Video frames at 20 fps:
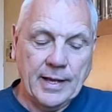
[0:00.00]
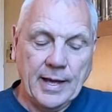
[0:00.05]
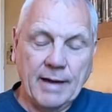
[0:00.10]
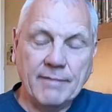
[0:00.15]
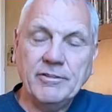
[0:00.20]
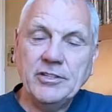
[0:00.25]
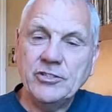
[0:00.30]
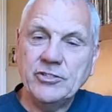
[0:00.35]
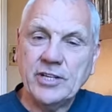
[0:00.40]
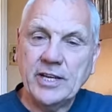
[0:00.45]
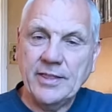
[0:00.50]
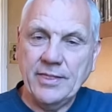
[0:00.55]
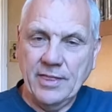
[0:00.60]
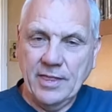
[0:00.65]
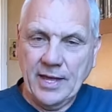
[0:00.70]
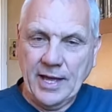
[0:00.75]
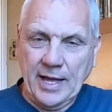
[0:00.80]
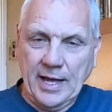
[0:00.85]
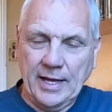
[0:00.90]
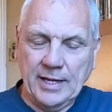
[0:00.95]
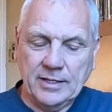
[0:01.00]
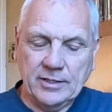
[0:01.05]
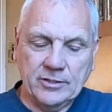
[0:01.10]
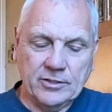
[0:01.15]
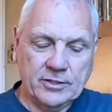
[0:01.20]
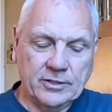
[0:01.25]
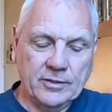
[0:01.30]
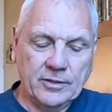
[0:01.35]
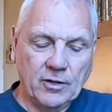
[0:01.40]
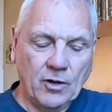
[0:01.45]
Having said
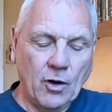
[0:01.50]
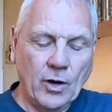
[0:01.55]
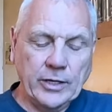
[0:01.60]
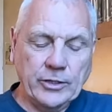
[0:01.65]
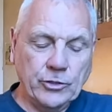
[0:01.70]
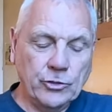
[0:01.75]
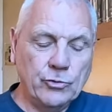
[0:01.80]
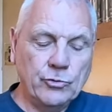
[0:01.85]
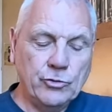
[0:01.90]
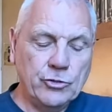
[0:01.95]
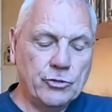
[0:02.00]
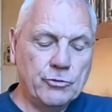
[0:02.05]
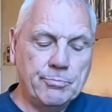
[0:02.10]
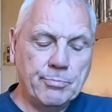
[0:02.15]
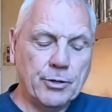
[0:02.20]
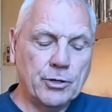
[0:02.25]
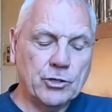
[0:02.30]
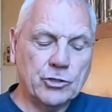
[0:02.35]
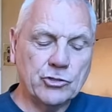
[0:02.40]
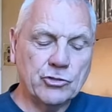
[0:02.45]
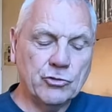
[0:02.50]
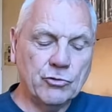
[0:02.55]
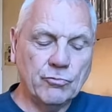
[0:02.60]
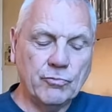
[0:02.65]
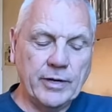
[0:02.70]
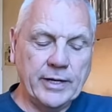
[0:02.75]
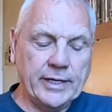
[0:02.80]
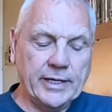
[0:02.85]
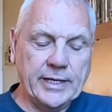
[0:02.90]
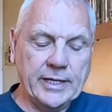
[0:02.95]
that, I do personal
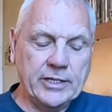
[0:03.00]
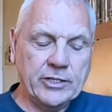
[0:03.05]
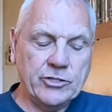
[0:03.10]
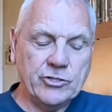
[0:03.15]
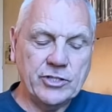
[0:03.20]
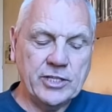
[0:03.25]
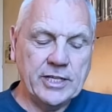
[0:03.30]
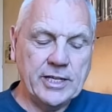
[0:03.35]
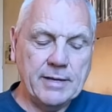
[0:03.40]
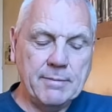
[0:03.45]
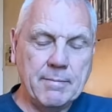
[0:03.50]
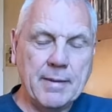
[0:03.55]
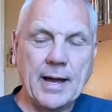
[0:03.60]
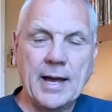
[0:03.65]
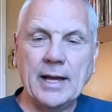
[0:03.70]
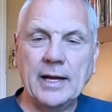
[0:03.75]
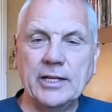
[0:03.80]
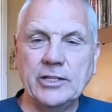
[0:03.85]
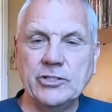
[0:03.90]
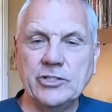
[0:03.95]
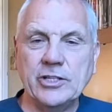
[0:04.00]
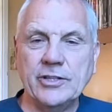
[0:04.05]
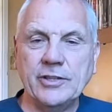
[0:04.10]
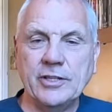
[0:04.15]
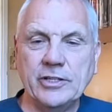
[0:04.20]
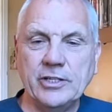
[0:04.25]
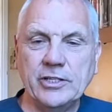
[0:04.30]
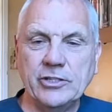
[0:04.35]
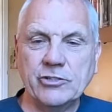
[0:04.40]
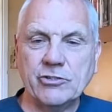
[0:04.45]
readings. The email is in
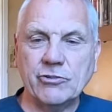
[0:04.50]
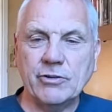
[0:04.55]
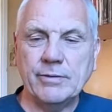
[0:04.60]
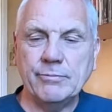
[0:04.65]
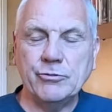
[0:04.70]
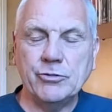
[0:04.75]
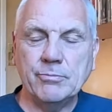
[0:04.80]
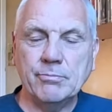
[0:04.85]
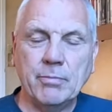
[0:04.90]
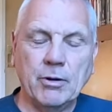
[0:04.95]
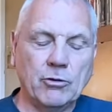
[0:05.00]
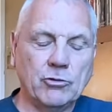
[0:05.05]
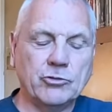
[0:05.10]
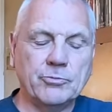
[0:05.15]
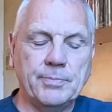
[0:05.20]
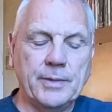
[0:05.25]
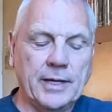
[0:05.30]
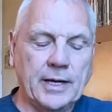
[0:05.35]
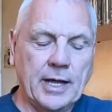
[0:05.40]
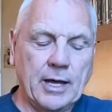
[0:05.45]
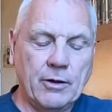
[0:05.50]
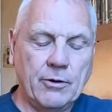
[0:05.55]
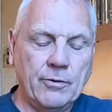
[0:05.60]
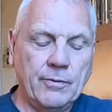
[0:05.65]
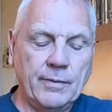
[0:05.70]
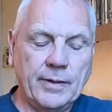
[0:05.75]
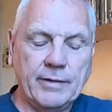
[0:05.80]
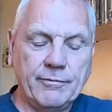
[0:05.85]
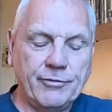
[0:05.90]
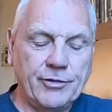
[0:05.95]
the description box
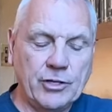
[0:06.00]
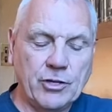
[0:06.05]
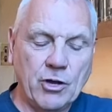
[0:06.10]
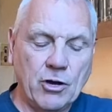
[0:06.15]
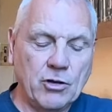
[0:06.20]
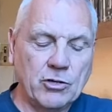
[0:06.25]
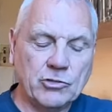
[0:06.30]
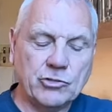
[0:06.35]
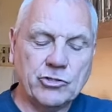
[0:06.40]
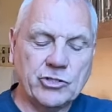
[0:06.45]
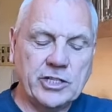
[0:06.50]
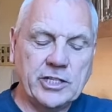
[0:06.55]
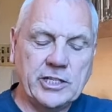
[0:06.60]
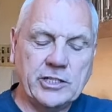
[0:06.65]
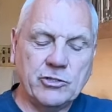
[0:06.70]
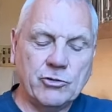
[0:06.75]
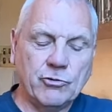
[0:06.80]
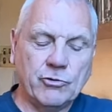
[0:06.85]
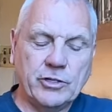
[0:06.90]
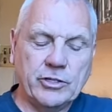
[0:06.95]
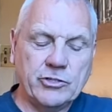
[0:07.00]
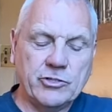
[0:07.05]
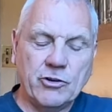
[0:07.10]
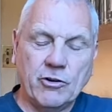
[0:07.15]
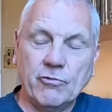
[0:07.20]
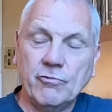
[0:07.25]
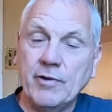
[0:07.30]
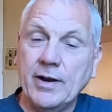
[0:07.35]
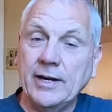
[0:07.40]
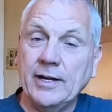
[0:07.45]
below. If you can't see it or it's
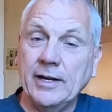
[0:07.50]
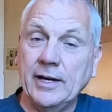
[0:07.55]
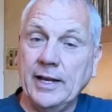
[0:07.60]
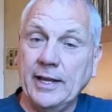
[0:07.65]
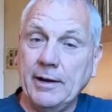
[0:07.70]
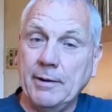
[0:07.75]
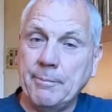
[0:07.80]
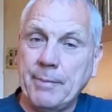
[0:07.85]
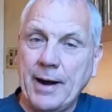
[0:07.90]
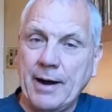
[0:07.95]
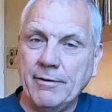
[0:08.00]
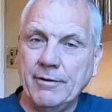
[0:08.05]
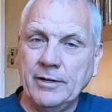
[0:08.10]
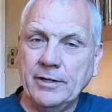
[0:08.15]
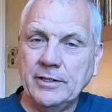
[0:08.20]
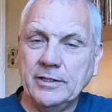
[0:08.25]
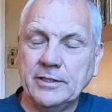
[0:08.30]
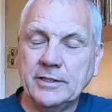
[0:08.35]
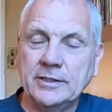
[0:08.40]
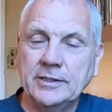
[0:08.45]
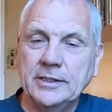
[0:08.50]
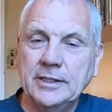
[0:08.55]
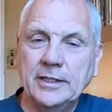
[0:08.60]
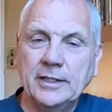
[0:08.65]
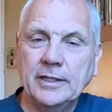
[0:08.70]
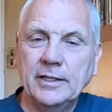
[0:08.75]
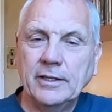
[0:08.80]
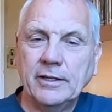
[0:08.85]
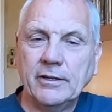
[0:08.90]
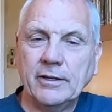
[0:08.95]
not readily apparent,
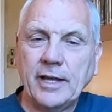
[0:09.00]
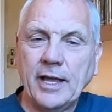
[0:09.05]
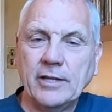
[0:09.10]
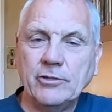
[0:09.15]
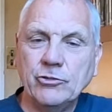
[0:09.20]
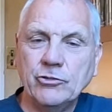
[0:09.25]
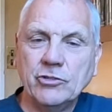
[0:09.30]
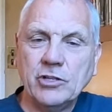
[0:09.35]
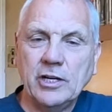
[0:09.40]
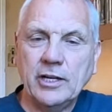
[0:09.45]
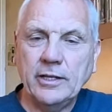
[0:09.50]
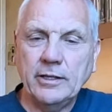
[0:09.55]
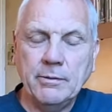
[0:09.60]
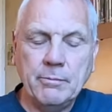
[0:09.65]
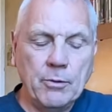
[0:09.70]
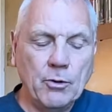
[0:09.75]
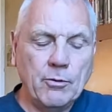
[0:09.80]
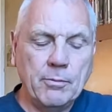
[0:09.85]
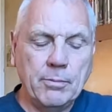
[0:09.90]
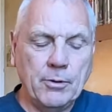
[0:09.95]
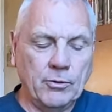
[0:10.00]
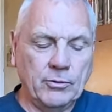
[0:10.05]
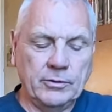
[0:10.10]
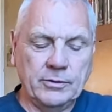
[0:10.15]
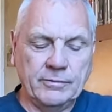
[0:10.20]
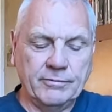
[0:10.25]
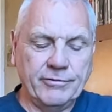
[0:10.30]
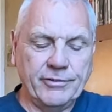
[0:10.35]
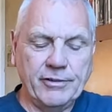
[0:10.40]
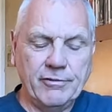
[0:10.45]
okay, just click the more
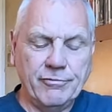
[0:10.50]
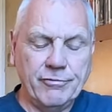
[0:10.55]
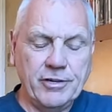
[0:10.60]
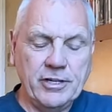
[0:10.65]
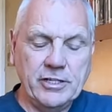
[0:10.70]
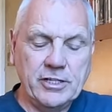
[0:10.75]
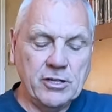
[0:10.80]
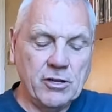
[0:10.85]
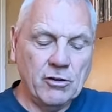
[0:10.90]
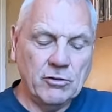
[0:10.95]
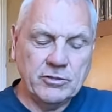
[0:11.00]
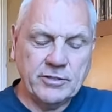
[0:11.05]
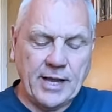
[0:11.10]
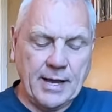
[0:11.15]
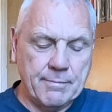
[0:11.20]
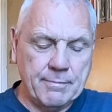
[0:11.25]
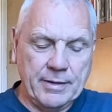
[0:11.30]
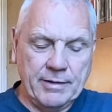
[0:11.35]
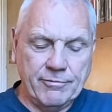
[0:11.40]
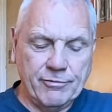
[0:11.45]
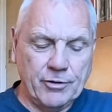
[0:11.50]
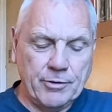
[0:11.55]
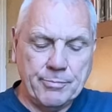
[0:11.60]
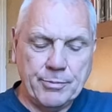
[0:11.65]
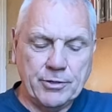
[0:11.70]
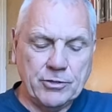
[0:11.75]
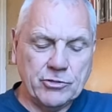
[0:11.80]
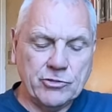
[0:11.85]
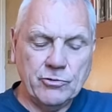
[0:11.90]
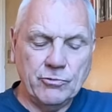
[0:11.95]
button. Feel free to contact me for a
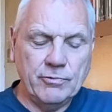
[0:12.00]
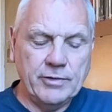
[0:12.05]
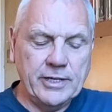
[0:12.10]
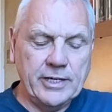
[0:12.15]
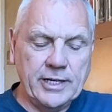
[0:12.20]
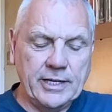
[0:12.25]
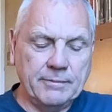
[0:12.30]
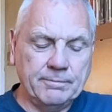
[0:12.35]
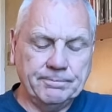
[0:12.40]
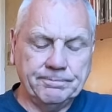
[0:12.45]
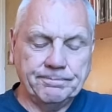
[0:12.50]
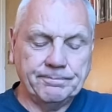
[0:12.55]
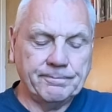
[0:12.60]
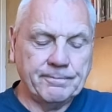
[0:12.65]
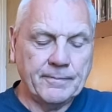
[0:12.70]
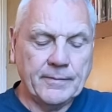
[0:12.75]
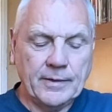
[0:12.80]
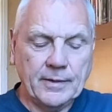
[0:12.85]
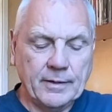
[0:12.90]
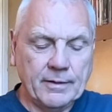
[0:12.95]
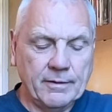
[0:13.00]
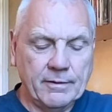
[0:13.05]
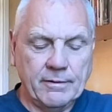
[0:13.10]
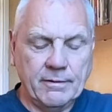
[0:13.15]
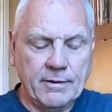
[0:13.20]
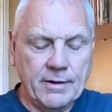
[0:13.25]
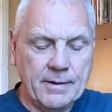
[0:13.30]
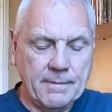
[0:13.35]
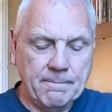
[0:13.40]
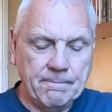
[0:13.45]
personal reading. All
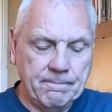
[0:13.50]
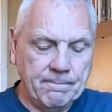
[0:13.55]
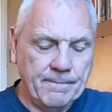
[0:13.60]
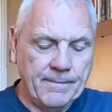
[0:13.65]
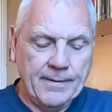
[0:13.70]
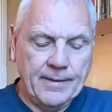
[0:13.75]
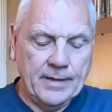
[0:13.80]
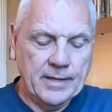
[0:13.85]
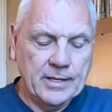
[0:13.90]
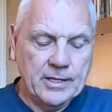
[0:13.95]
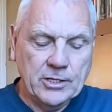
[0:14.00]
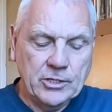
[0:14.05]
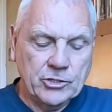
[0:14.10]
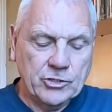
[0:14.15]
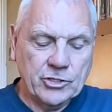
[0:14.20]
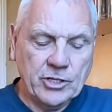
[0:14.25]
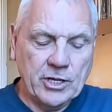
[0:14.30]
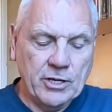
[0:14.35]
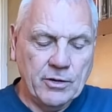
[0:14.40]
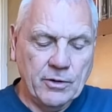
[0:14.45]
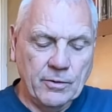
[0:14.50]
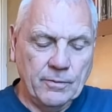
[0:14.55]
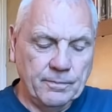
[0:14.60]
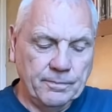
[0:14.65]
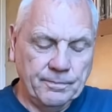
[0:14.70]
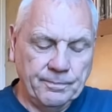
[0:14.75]
right. So,